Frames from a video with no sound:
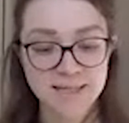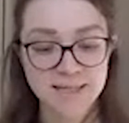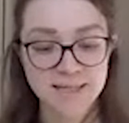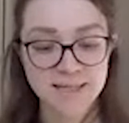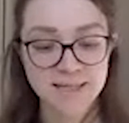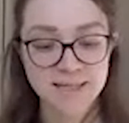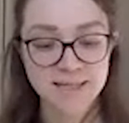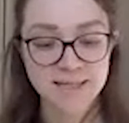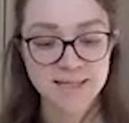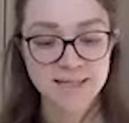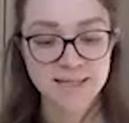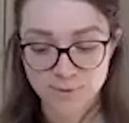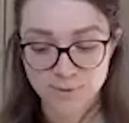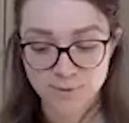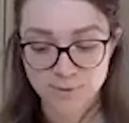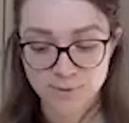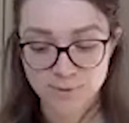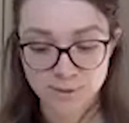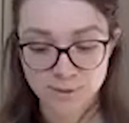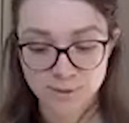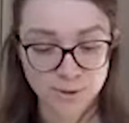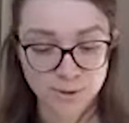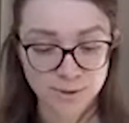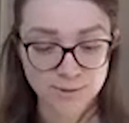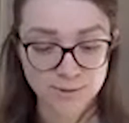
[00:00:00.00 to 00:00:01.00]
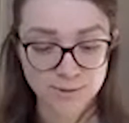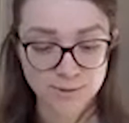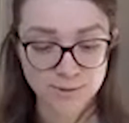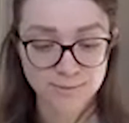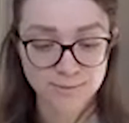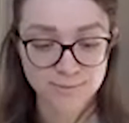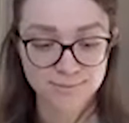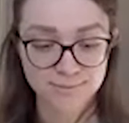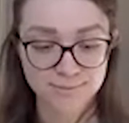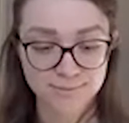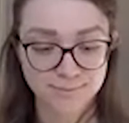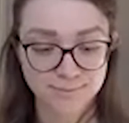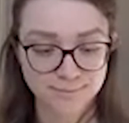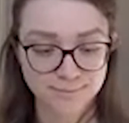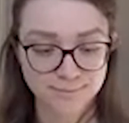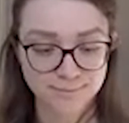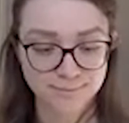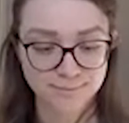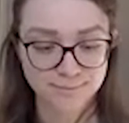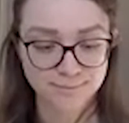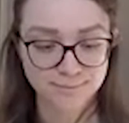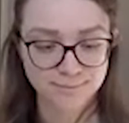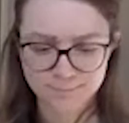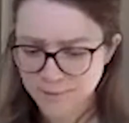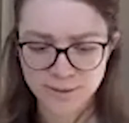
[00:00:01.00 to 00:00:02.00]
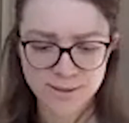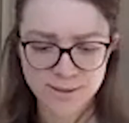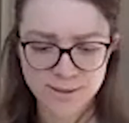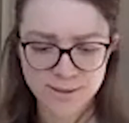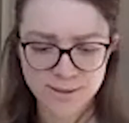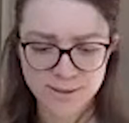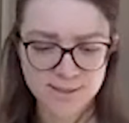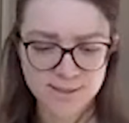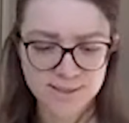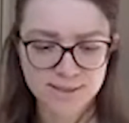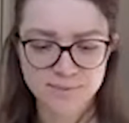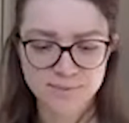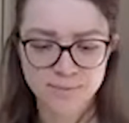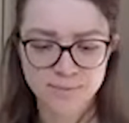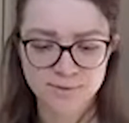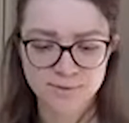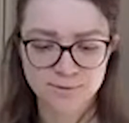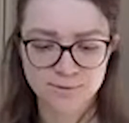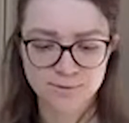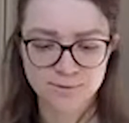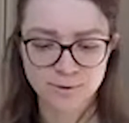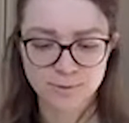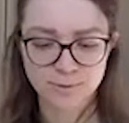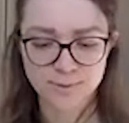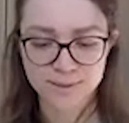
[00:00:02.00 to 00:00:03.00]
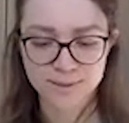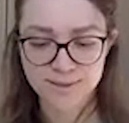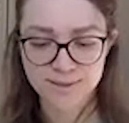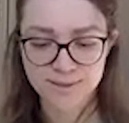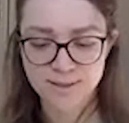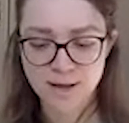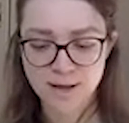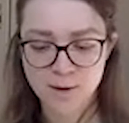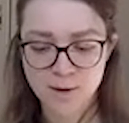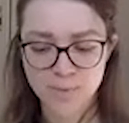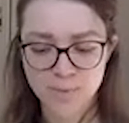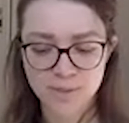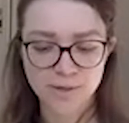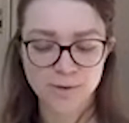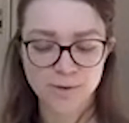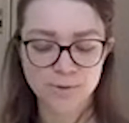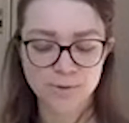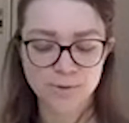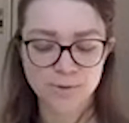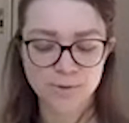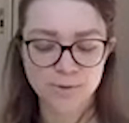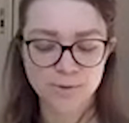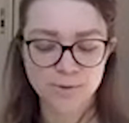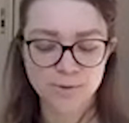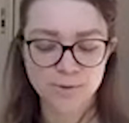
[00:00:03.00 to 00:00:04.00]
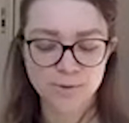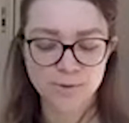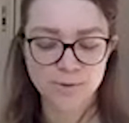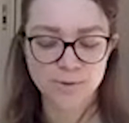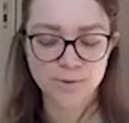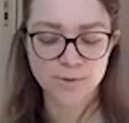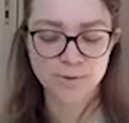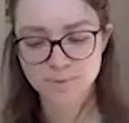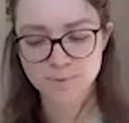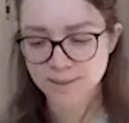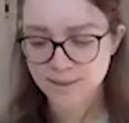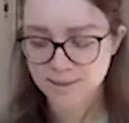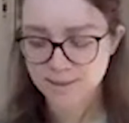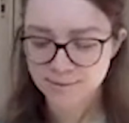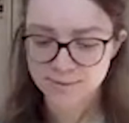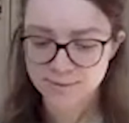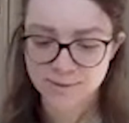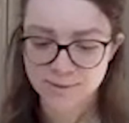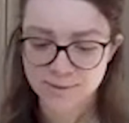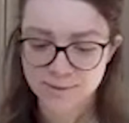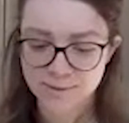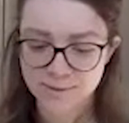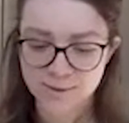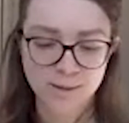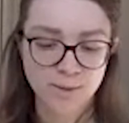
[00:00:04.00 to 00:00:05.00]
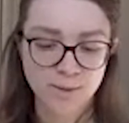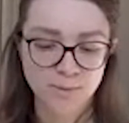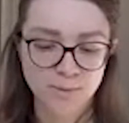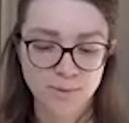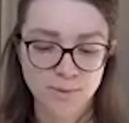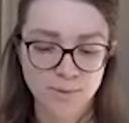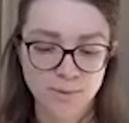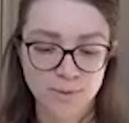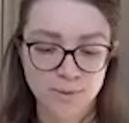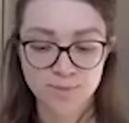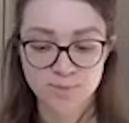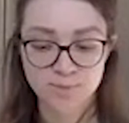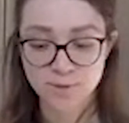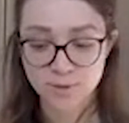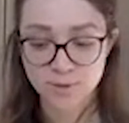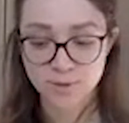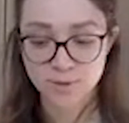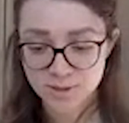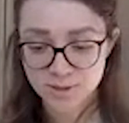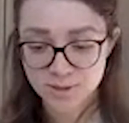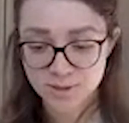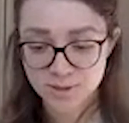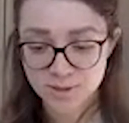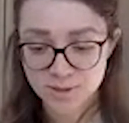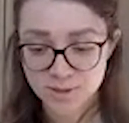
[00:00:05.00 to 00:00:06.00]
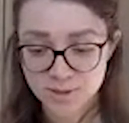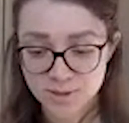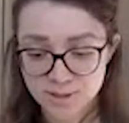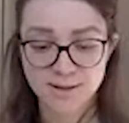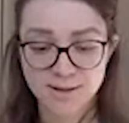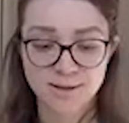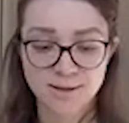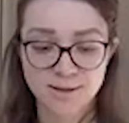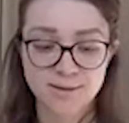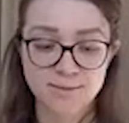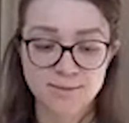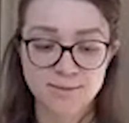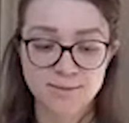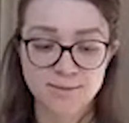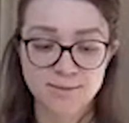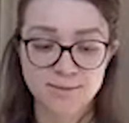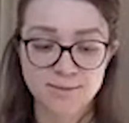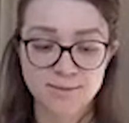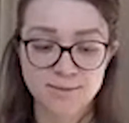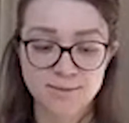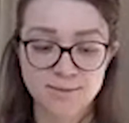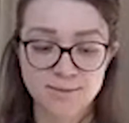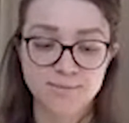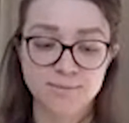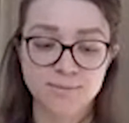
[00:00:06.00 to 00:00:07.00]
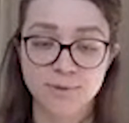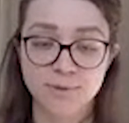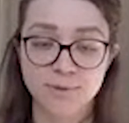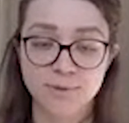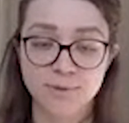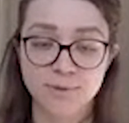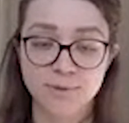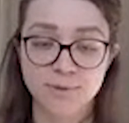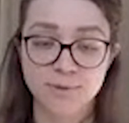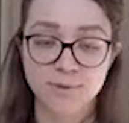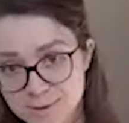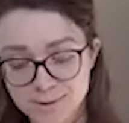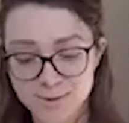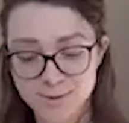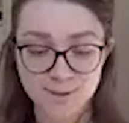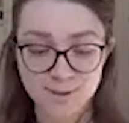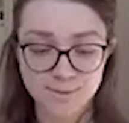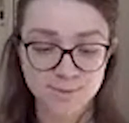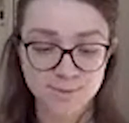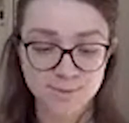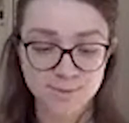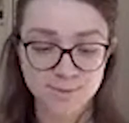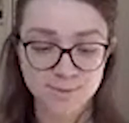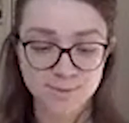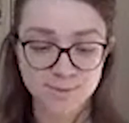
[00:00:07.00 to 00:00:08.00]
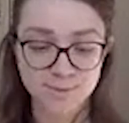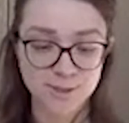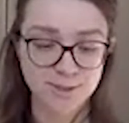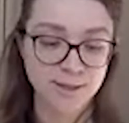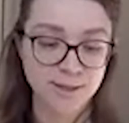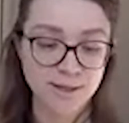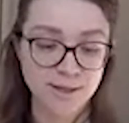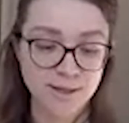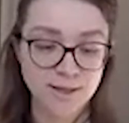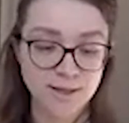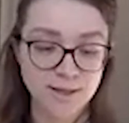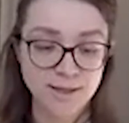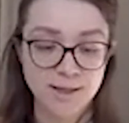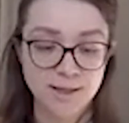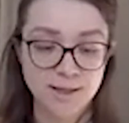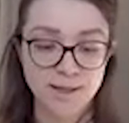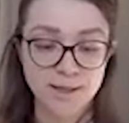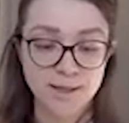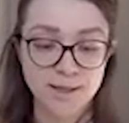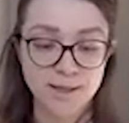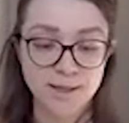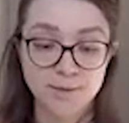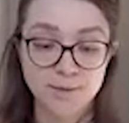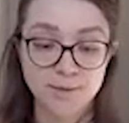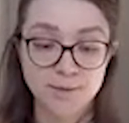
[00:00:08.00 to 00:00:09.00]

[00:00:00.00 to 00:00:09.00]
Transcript: You want to model, look at the system performance. How many requests you get per minute? What is the processing time? What is the resource consumption?